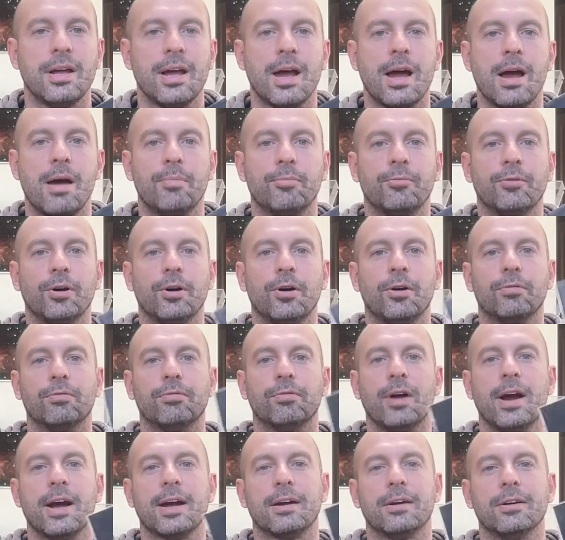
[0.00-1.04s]
Amro
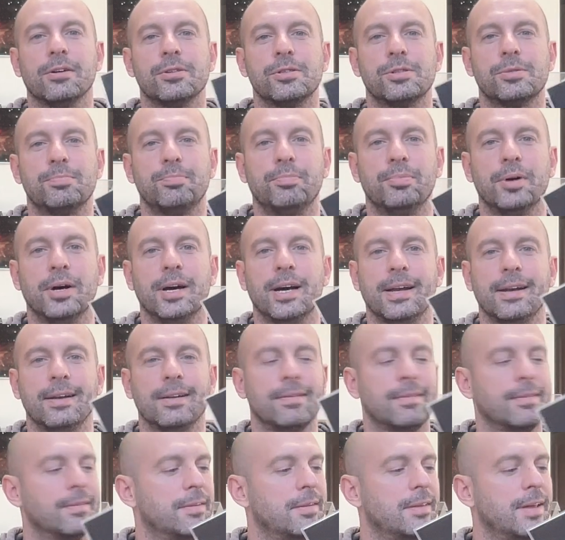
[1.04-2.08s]
records, but
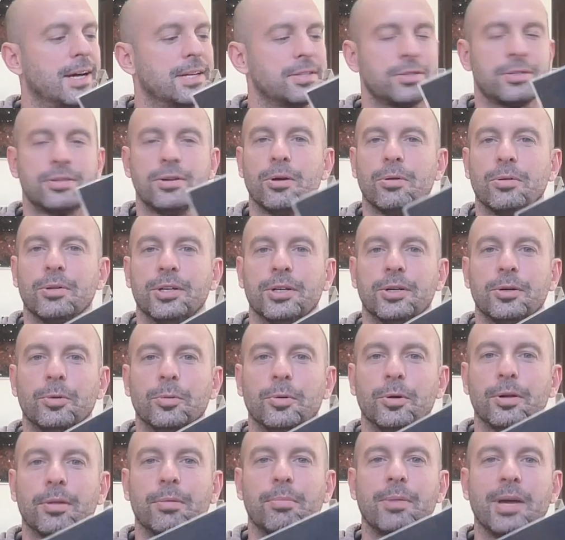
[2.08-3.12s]
that's totally cool
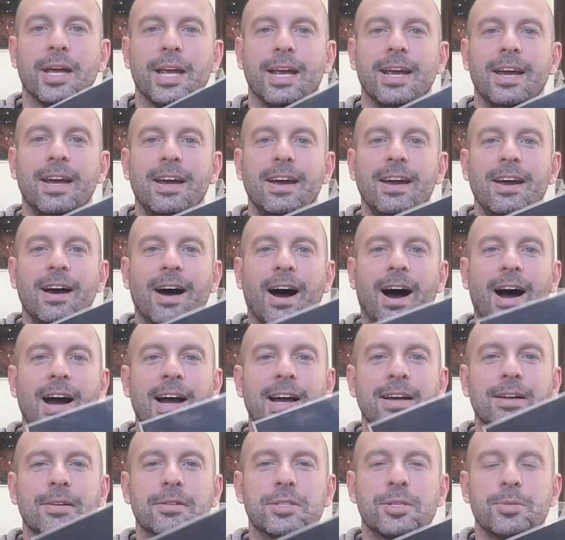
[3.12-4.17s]
with me.
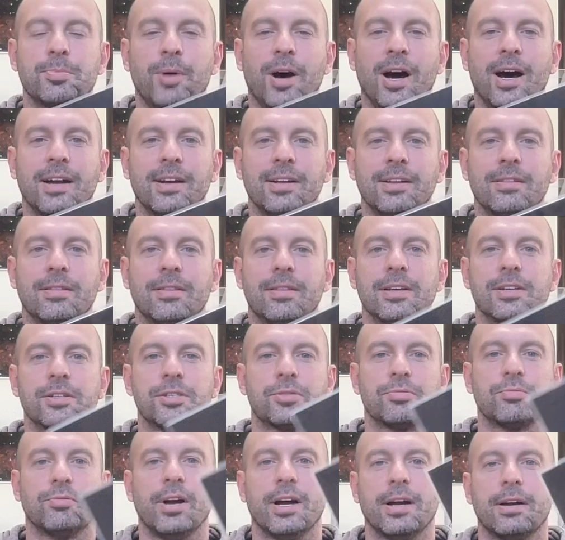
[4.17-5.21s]
I spotted
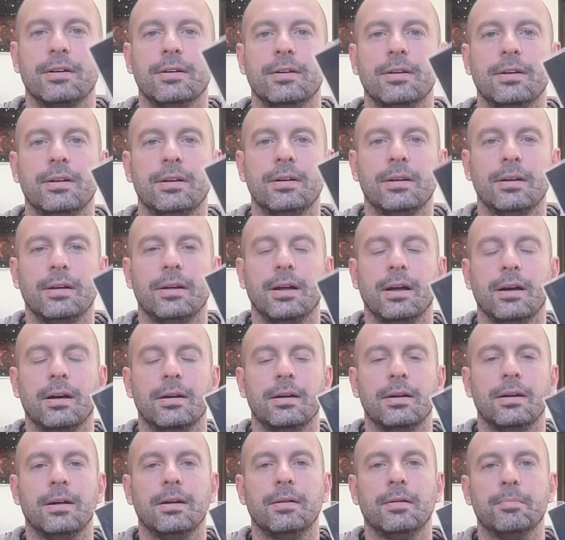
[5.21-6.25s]
this record
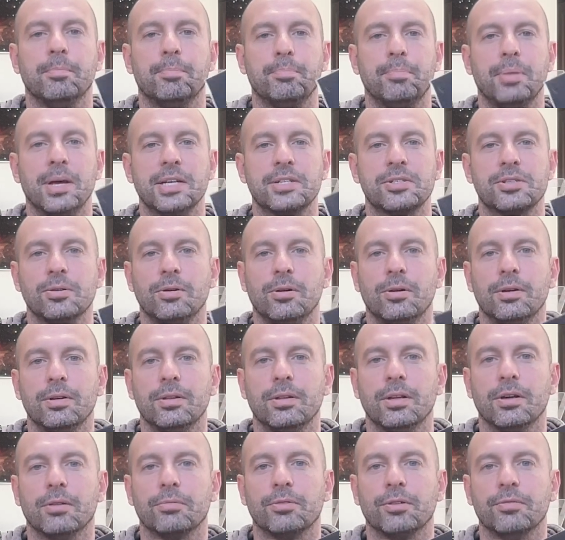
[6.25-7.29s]
based on
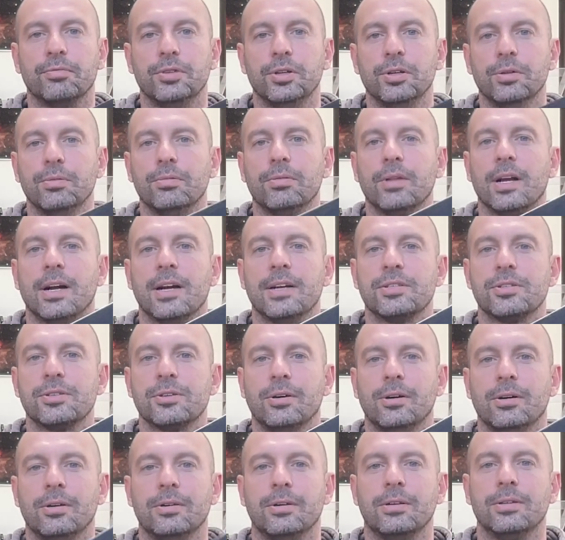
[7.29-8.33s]
the review that I
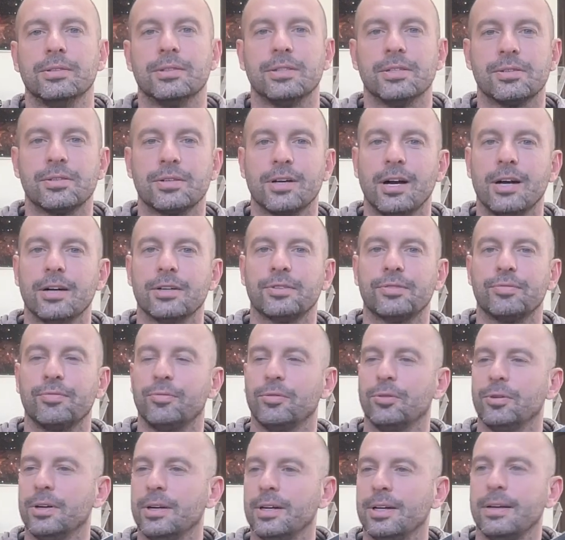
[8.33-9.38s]
saw on Discogs
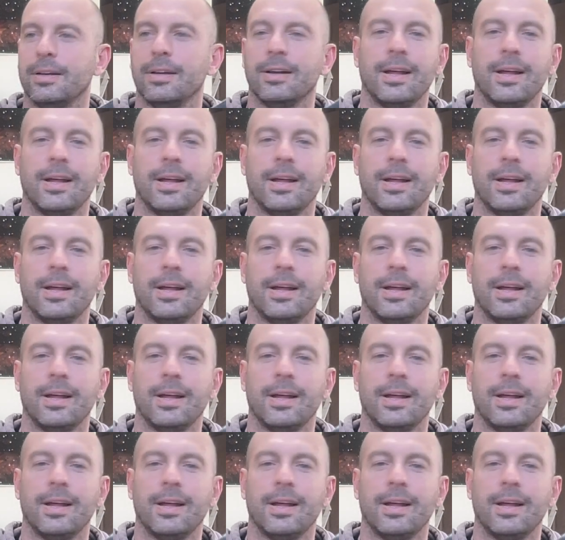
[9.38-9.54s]
for it,